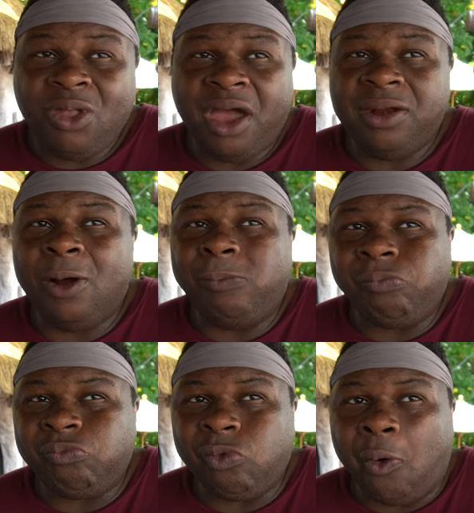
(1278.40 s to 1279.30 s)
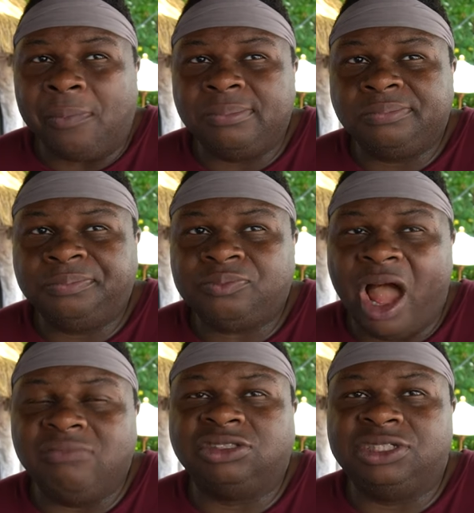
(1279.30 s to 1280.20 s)
I know,
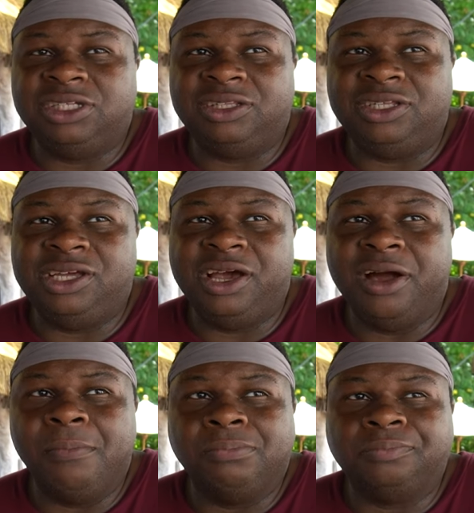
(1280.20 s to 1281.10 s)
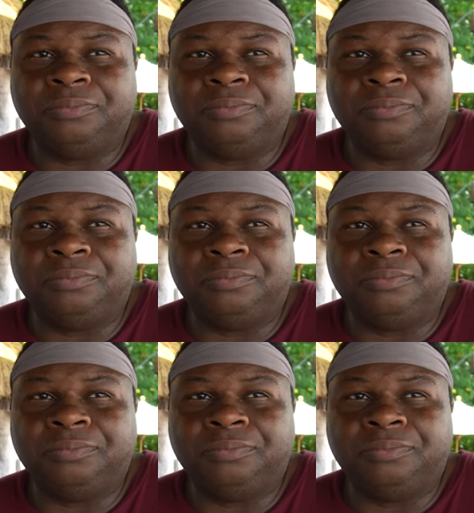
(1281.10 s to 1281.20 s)
obviously, that the um,